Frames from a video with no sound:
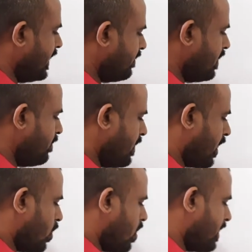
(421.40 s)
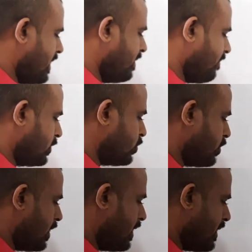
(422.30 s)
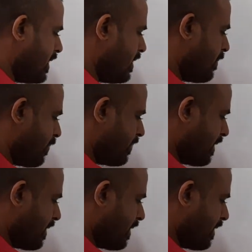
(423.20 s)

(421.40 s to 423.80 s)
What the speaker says: it will be recorded in which journal?